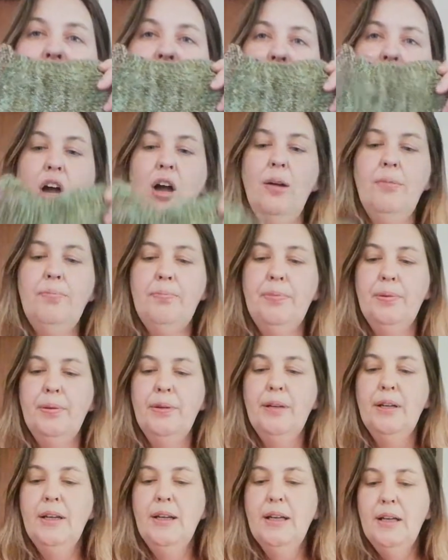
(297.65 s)
this top
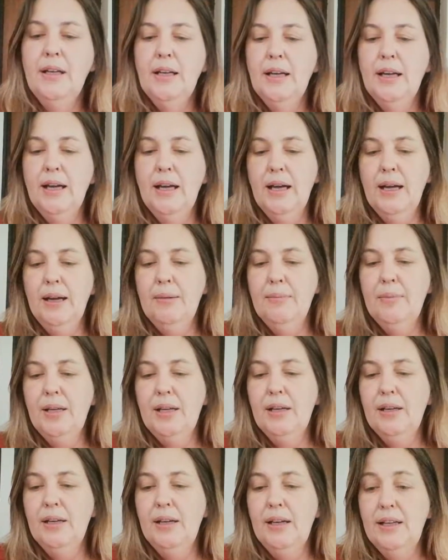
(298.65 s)

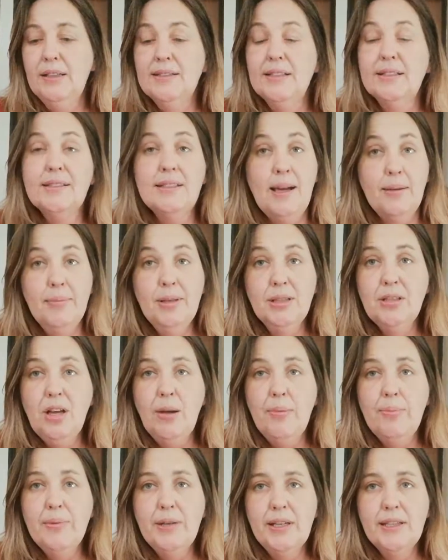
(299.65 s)
is a summer
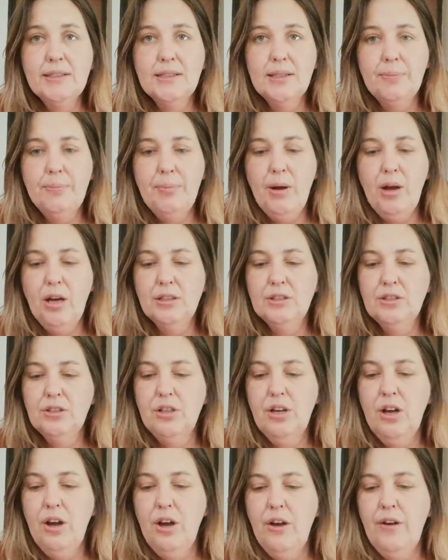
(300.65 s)
top. It's a
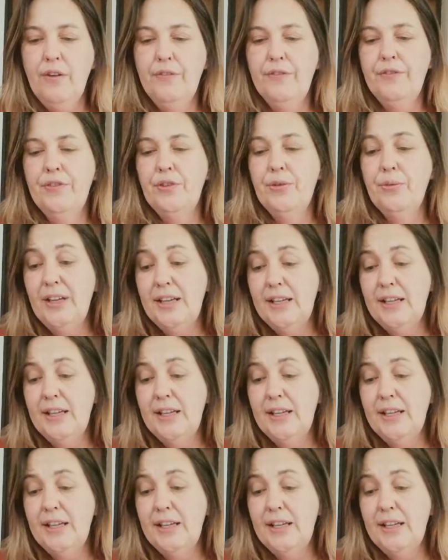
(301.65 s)
part of